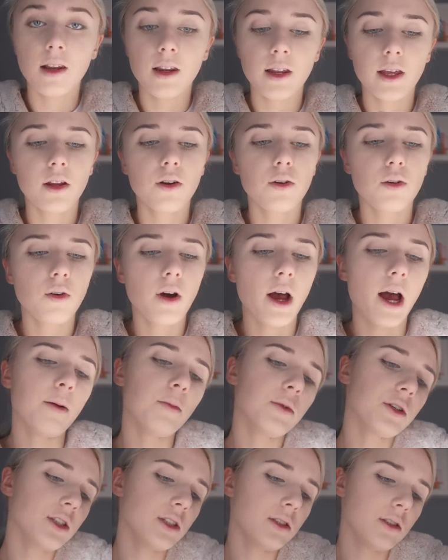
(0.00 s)
little how
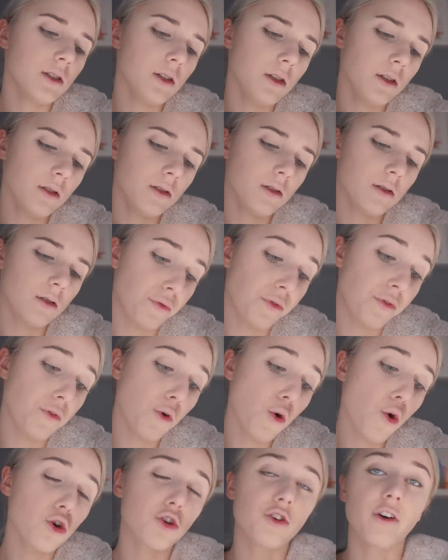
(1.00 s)
much is this
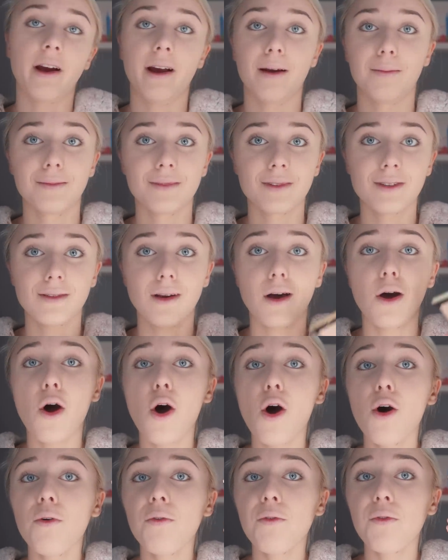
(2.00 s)
four grams a
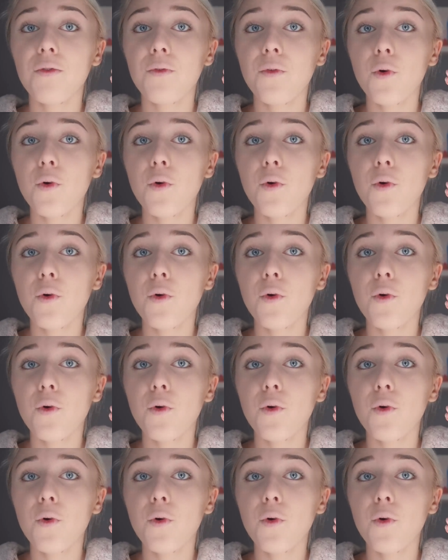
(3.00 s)
whole